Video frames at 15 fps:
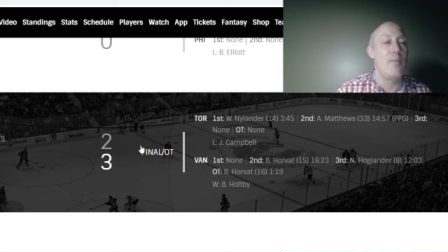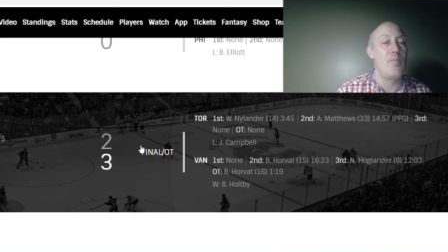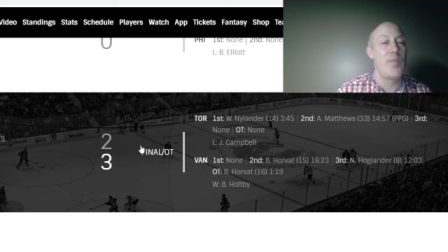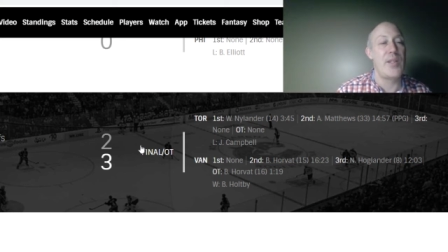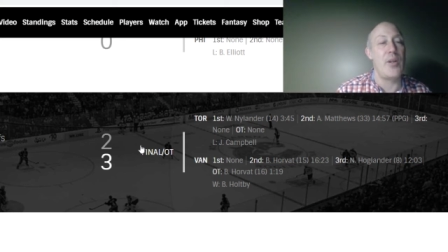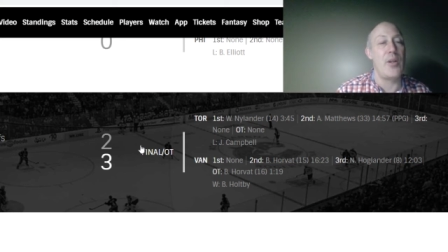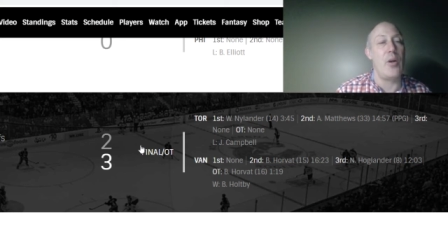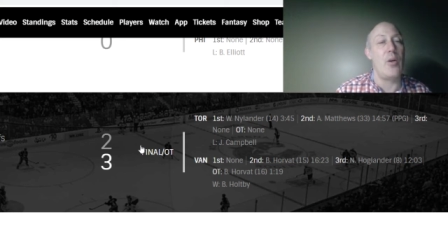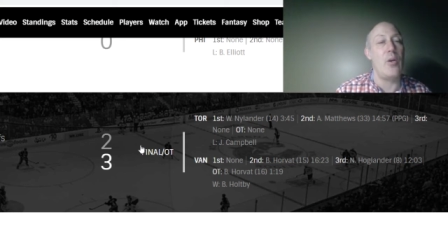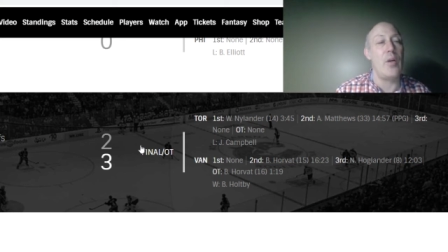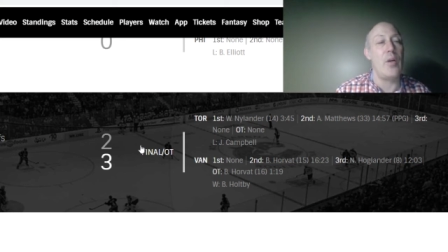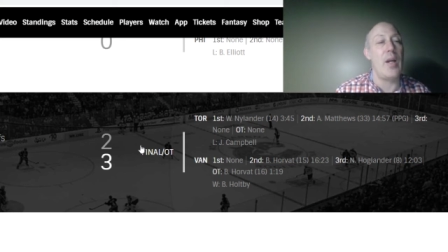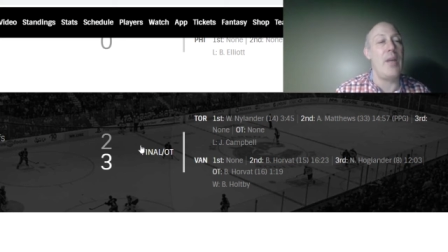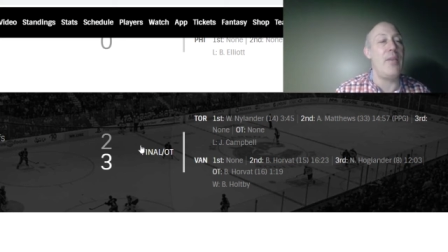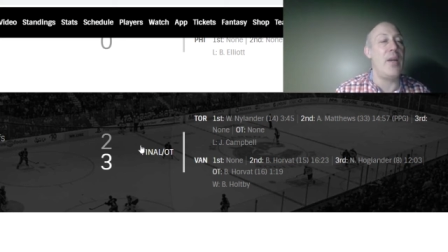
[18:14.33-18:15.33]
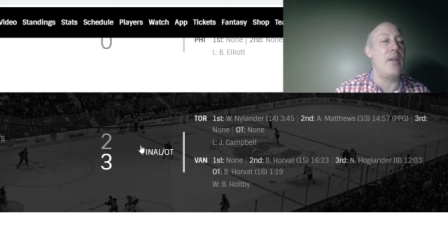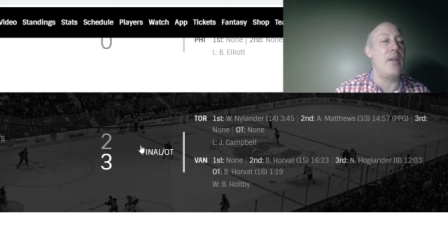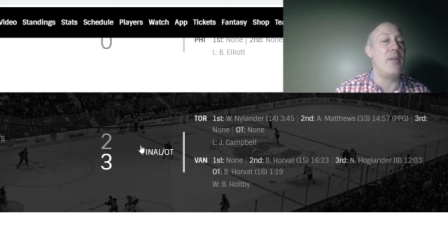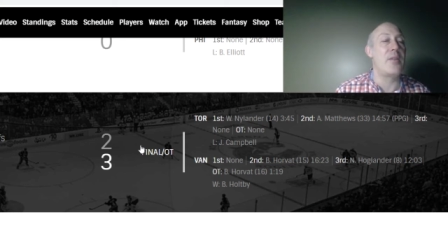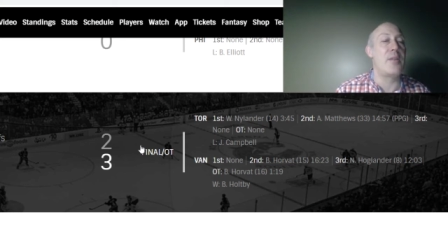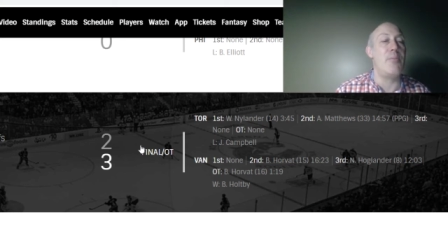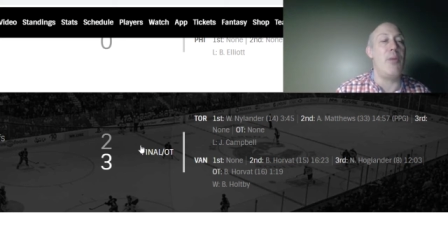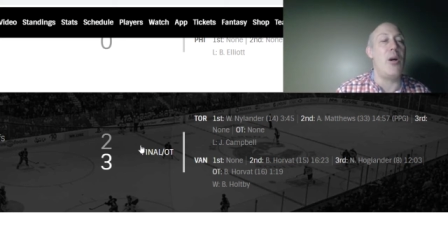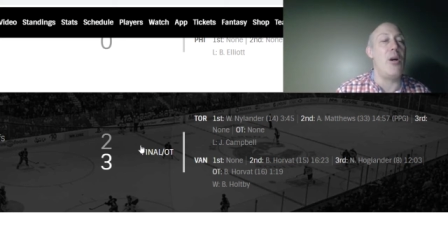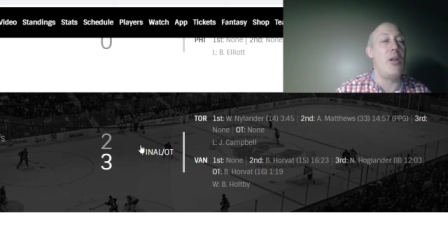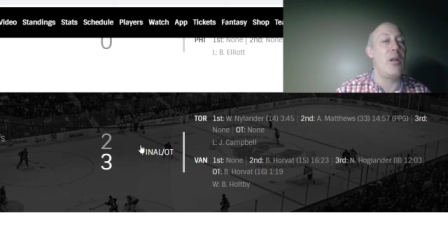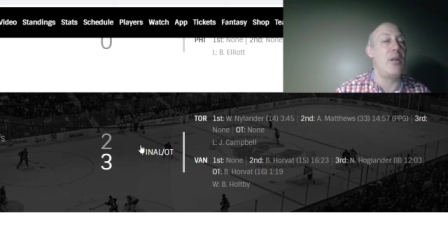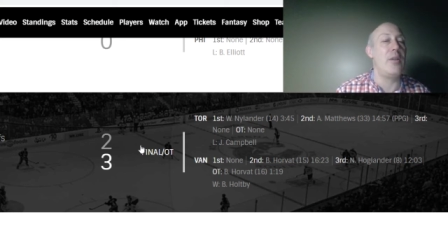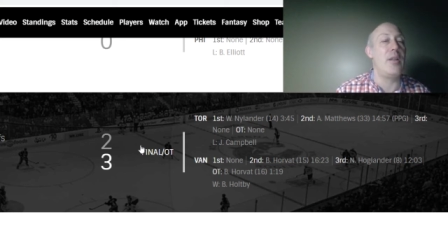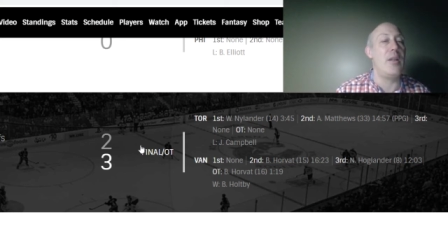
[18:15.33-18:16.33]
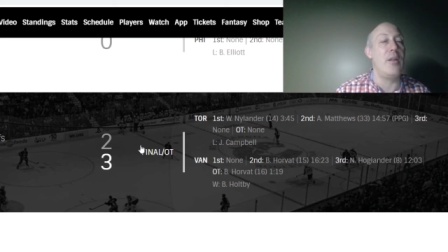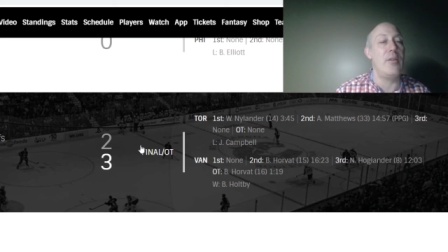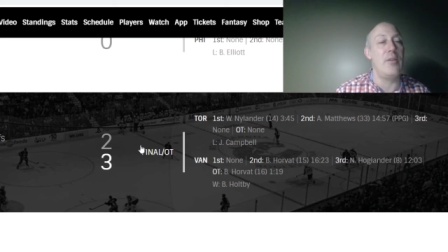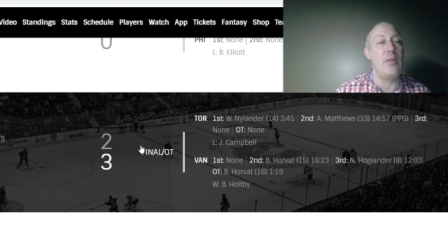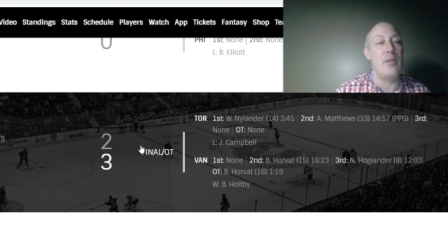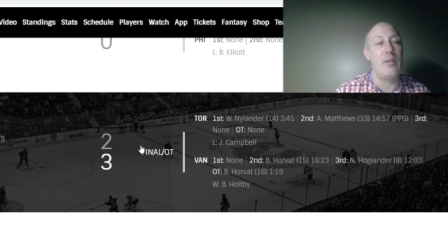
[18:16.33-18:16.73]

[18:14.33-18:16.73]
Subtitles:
So, and then a small on the under.